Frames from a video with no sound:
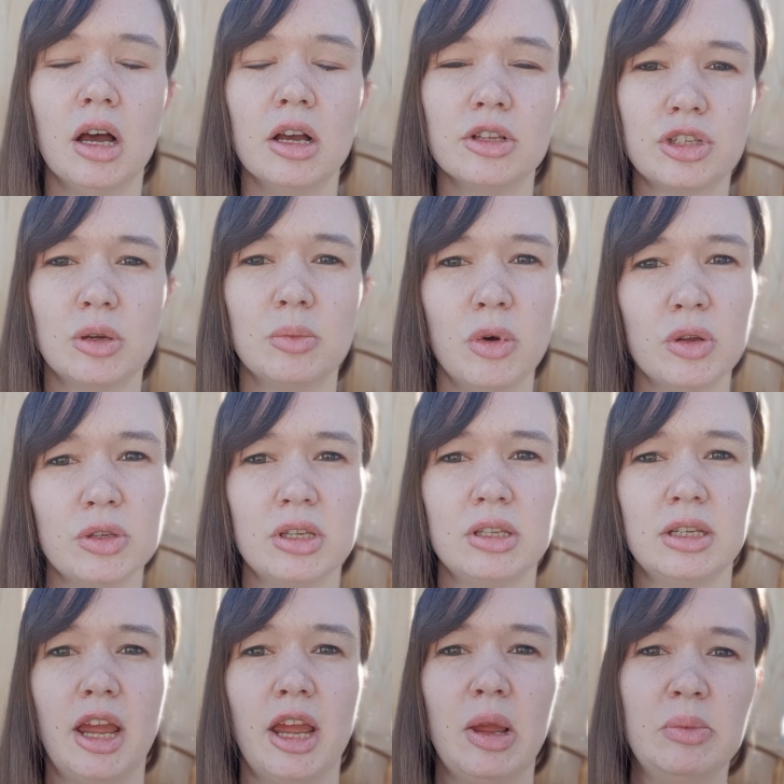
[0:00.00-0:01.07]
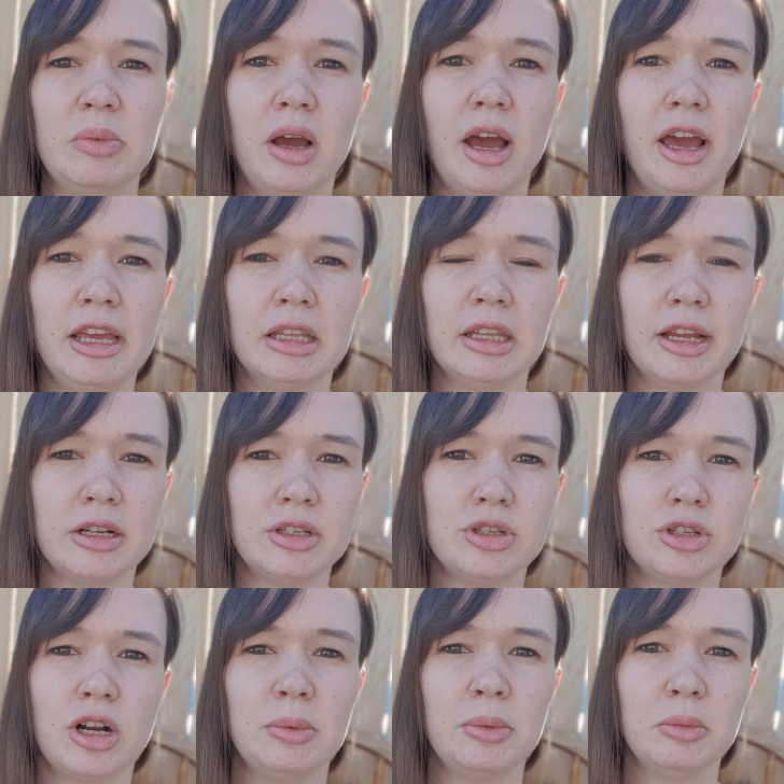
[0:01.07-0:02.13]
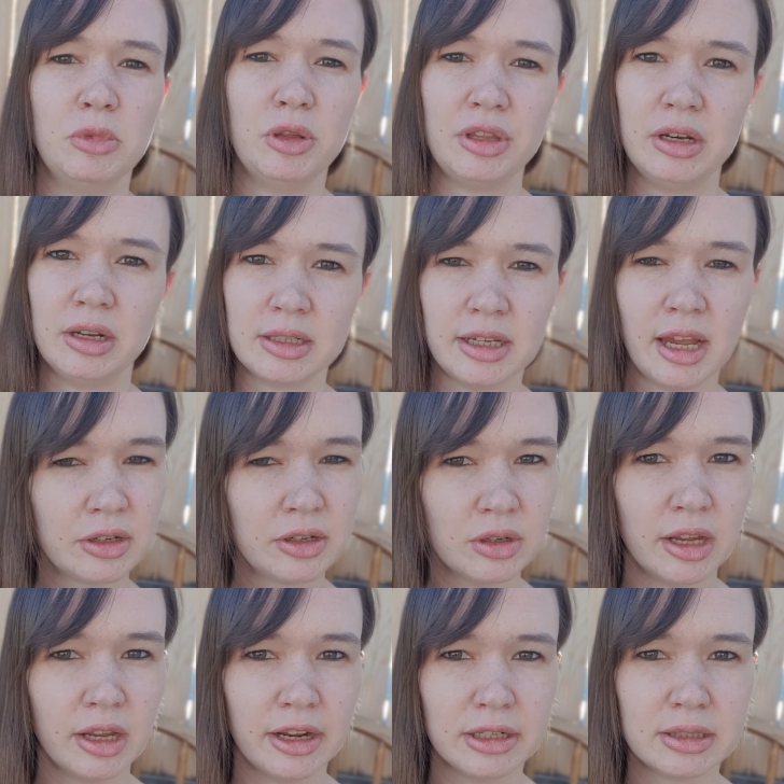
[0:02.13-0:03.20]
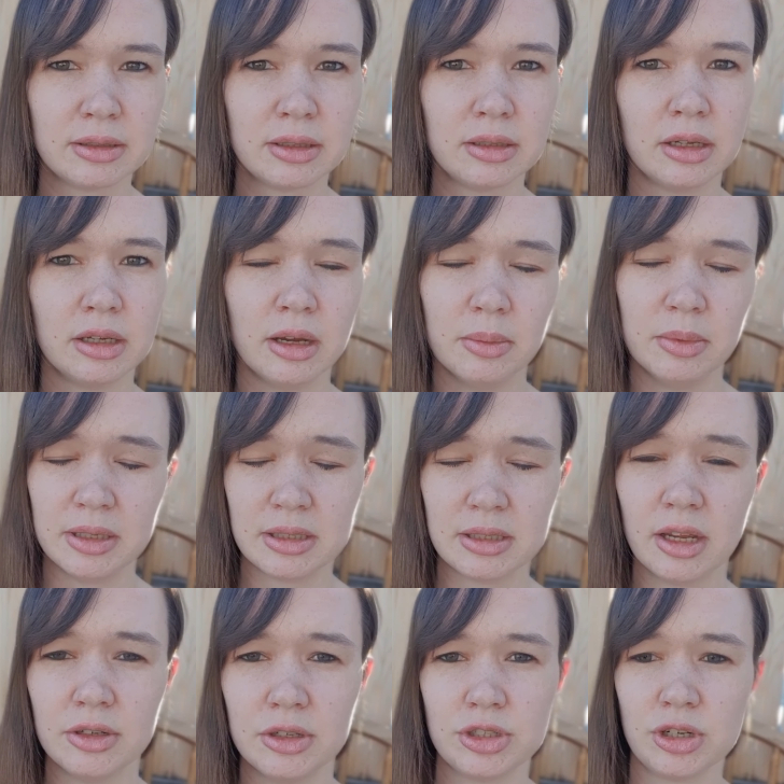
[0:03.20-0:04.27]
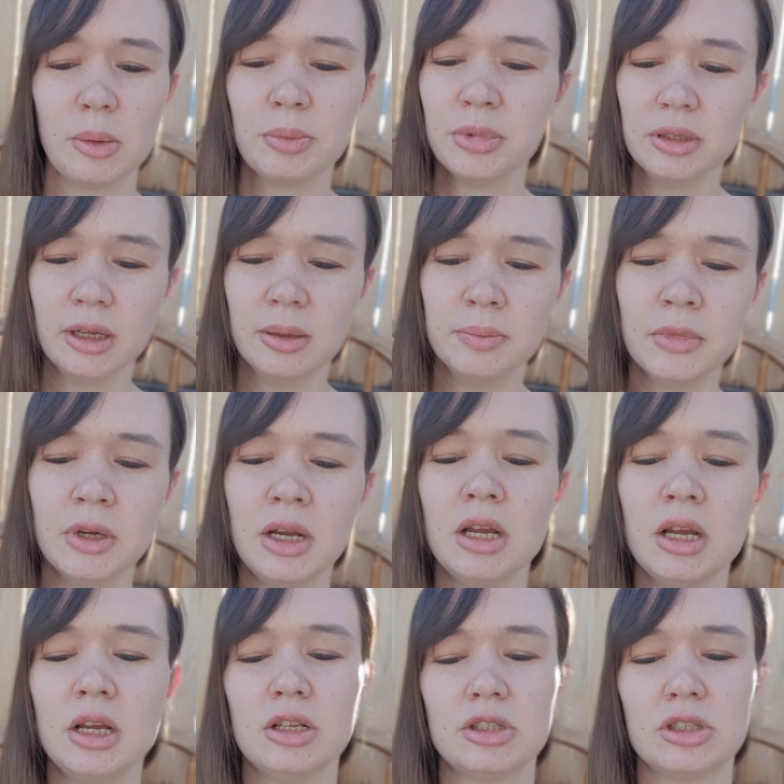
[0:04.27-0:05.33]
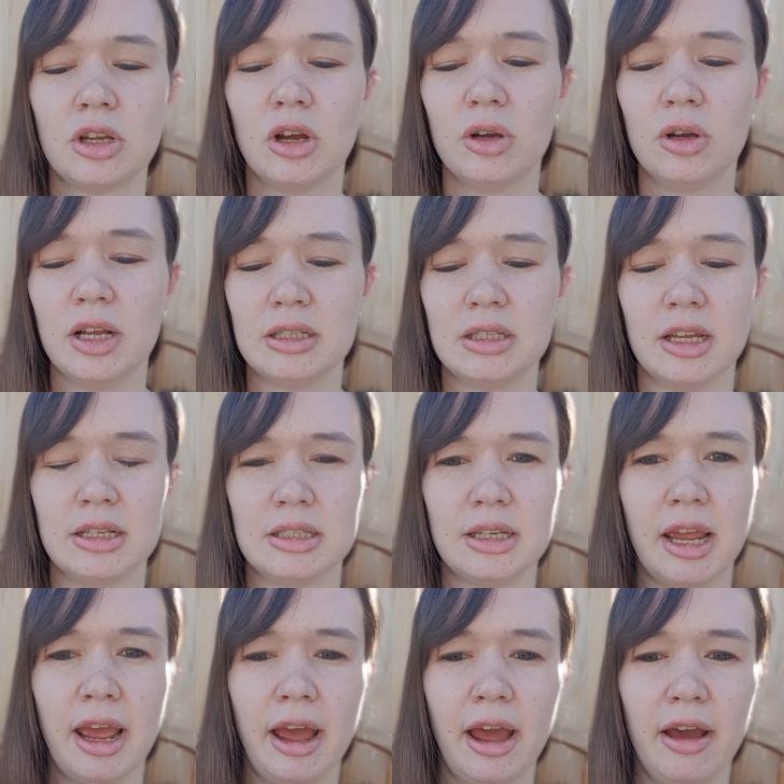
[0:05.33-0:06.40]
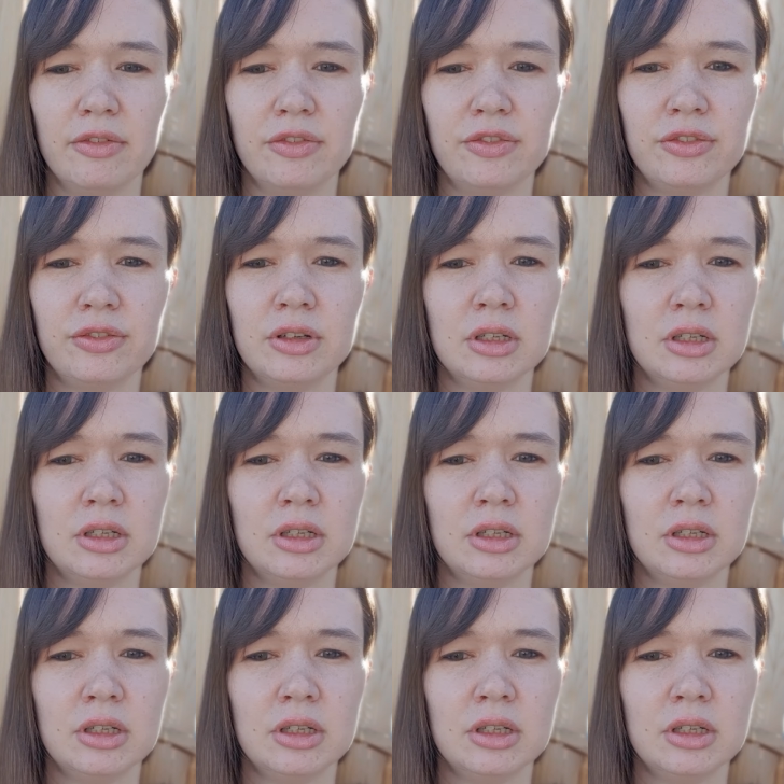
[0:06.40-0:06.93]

So most of the time I like to sharpen with an X-Acto knife instead to sharpen them. So it's nice to have